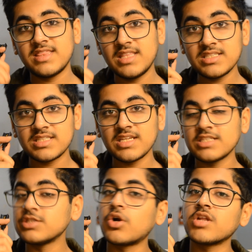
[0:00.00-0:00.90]
This
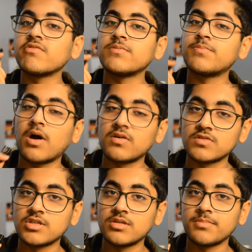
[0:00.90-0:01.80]
thing is not even
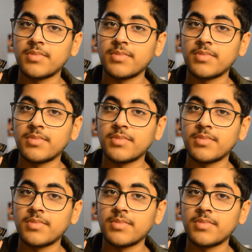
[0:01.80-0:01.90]
powered